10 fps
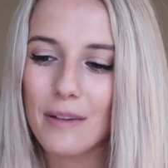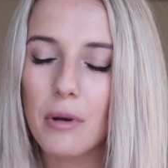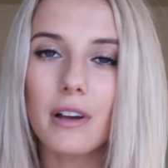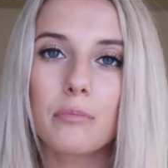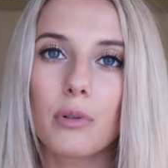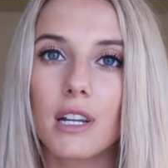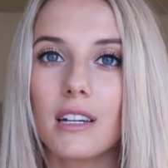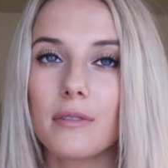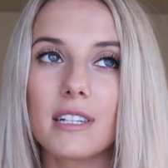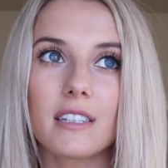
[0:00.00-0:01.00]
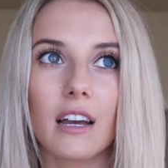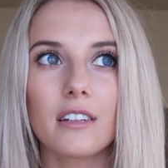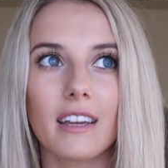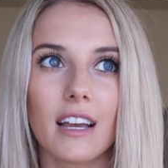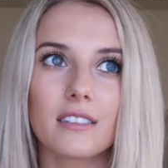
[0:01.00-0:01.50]
But my style,
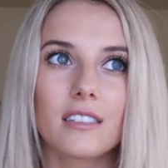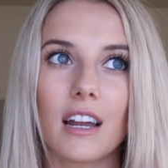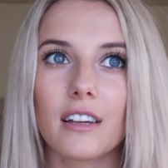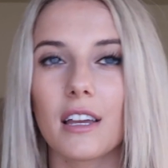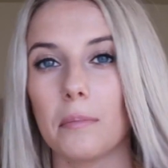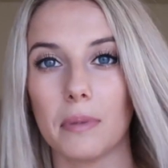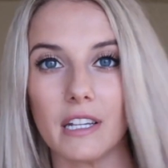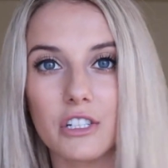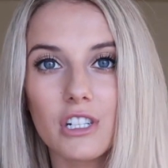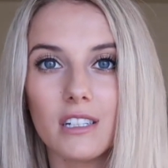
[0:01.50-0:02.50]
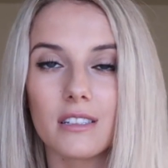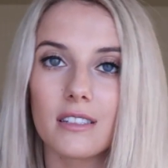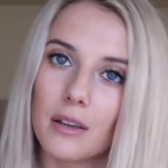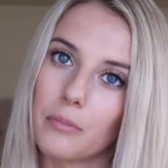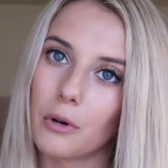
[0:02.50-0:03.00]
I guess, is kind of like beachy and
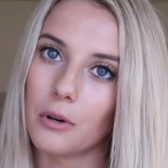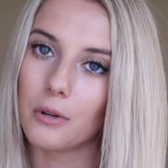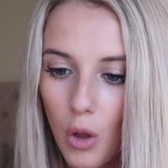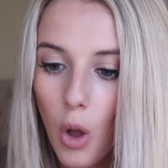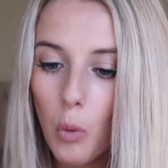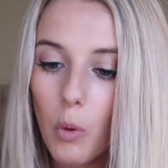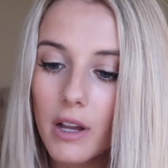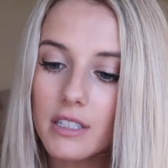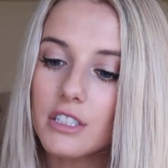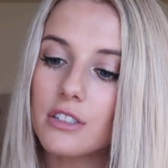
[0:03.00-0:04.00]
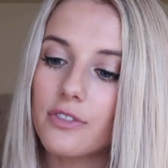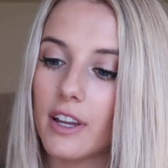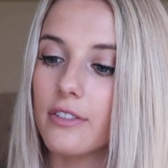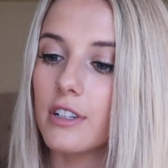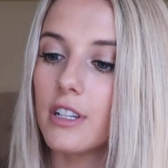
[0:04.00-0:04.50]
simple. What is your
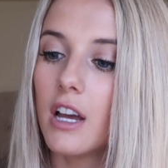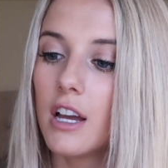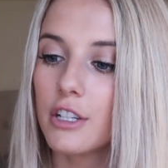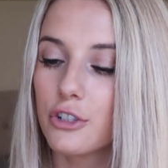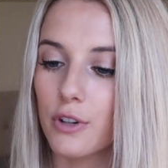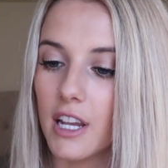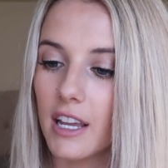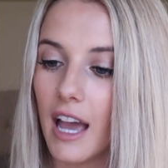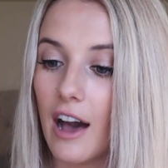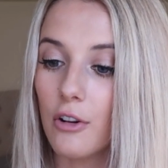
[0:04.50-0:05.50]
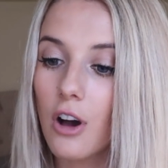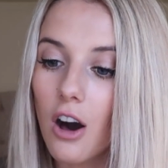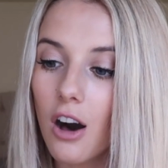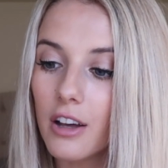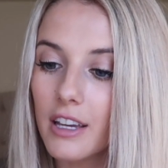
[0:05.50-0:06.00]
favorite drink,
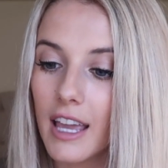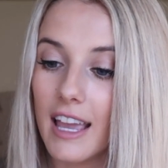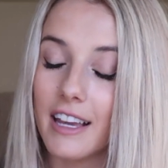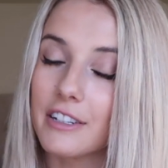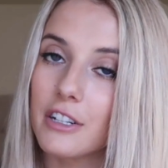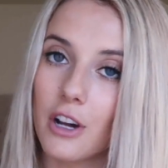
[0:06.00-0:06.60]
alcoholic and